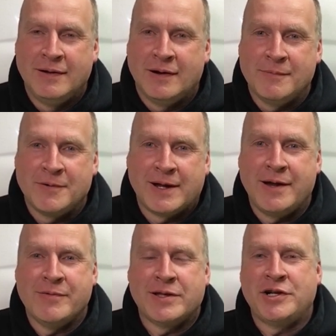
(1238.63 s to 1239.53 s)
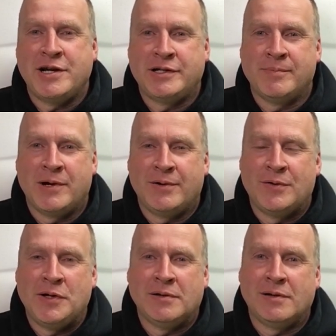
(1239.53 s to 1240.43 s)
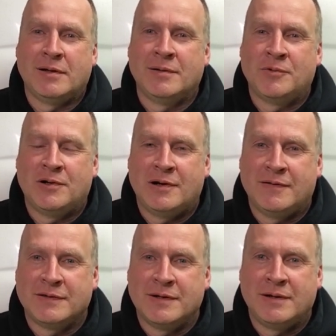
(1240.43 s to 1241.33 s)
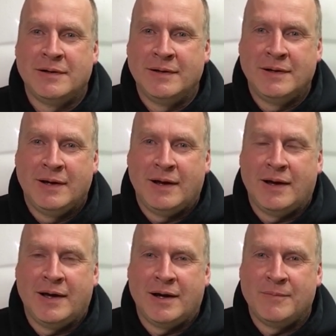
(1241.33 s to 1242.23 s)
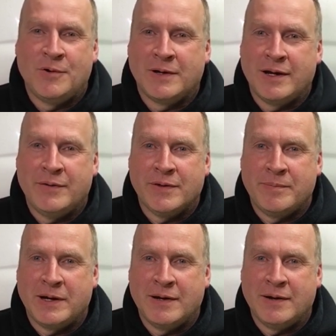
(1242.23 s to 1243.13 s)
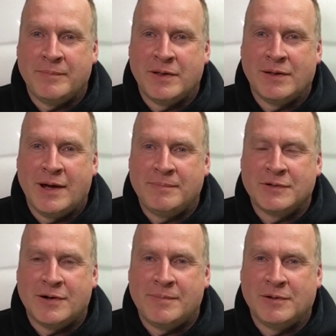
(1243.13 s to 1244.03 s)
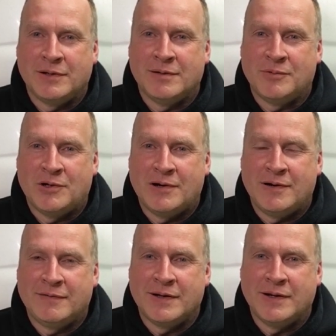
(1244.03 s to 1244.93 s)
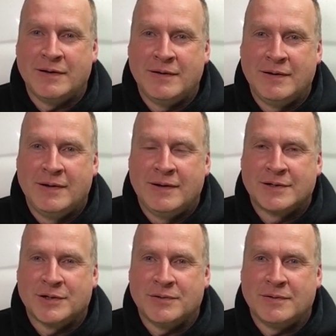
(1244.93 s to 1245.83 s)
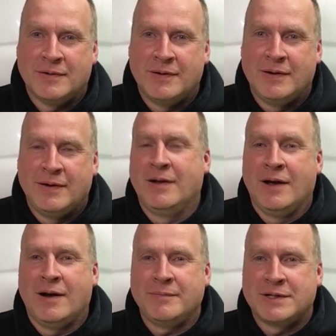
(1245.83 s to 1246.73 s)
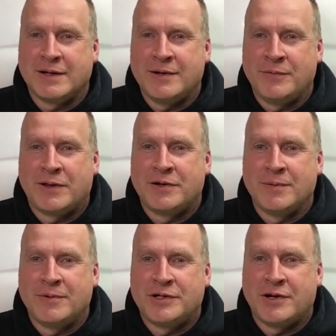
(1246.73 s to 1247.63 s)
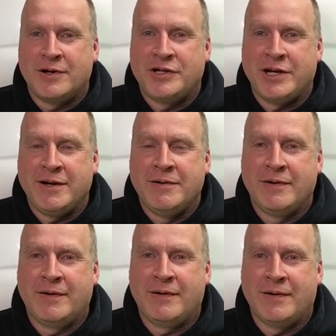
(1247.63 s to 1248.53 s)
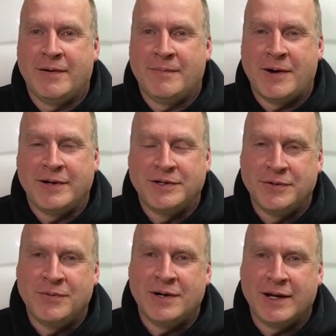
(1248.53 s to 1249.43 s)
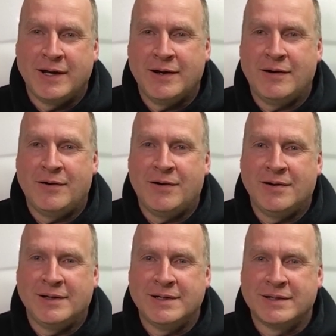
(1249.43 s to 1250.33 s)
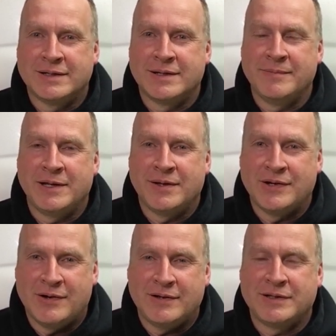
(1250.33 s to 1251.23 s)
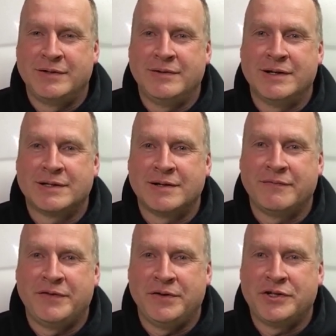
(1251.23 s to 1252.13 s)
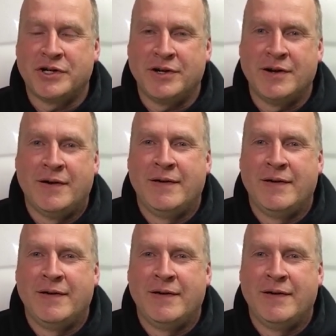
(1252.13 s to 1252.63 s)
I'm okay with changing my oil a little more often, and I'm okay with picking up the laptop a little more often. So I'm sticking with turbocharging. I do want to get a Holley system in the not too distant future.